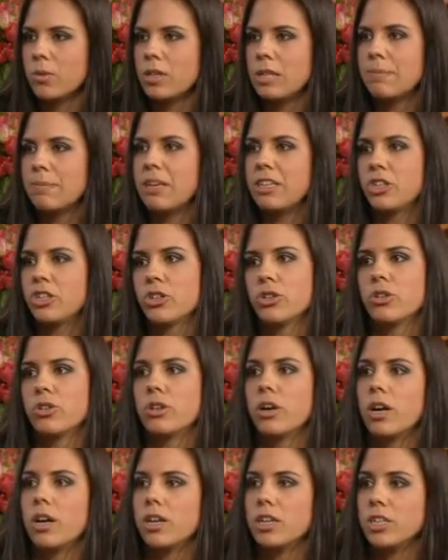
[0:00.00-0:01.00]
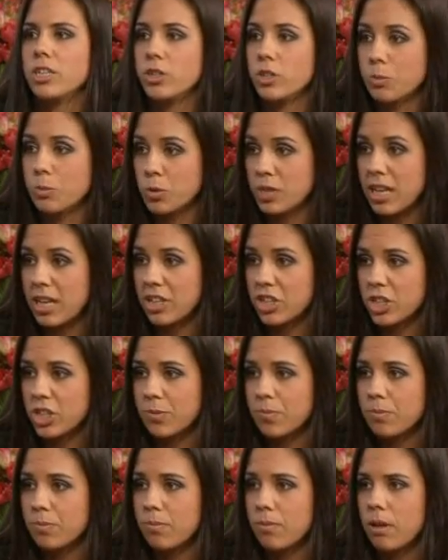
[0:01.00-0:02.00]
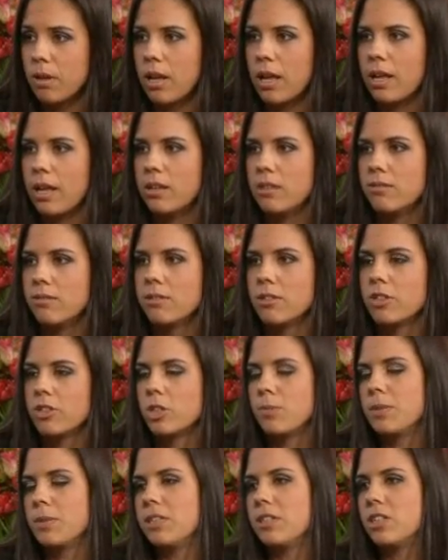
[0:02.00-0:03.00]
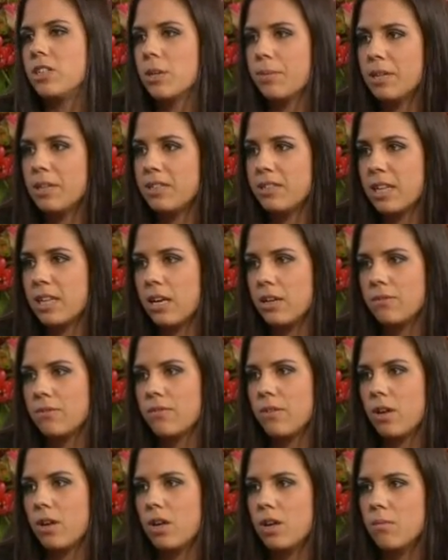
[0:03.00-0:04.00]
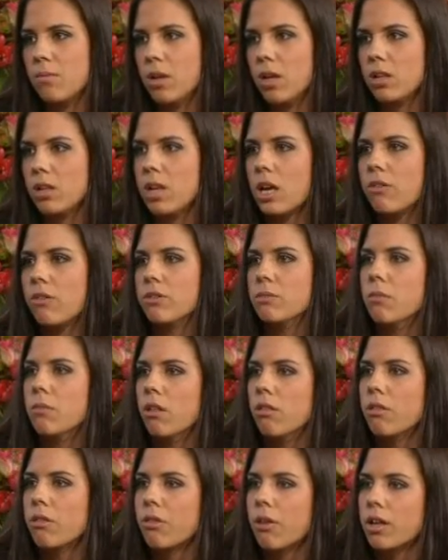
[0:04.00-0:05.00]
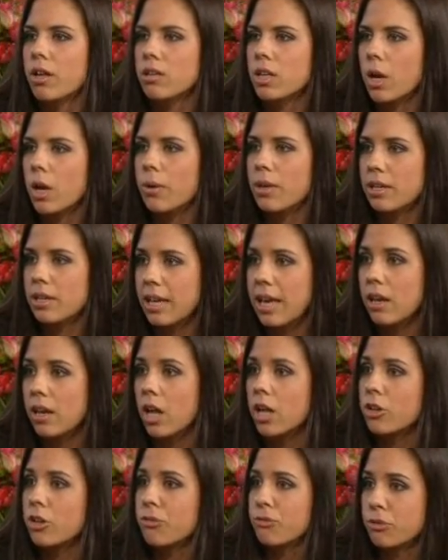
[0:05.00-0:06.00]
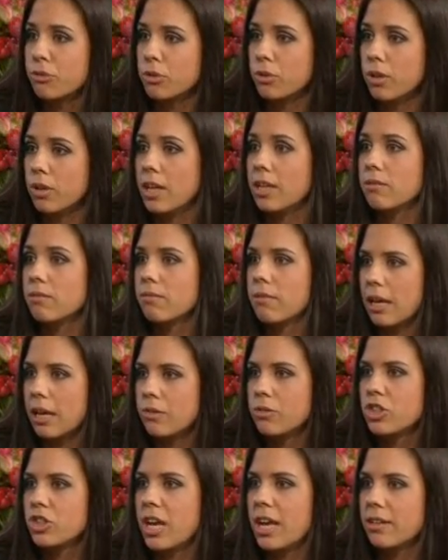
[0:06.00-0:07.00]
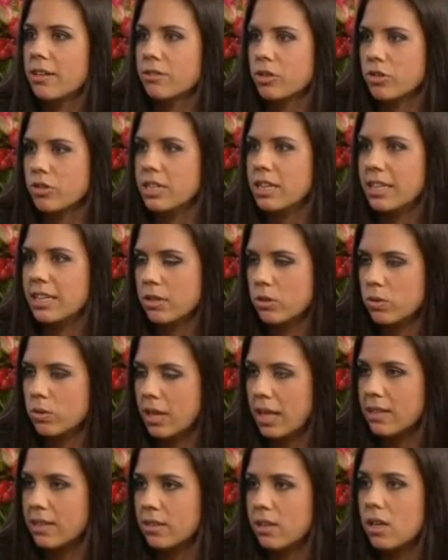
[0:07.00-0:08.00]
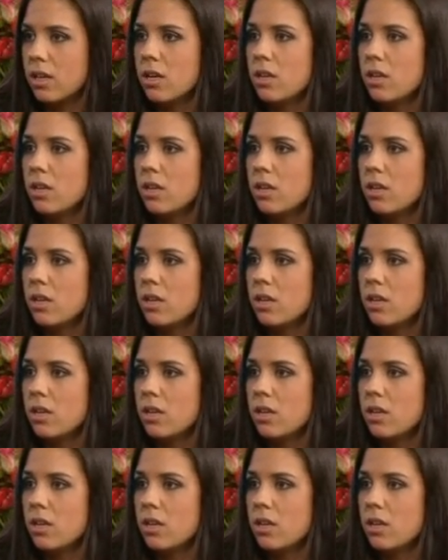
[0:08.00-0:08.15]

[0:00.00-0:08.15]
always made sure I used protection, and to be doubly safe, like every month I'd go and get like a full like health check, screening and all that.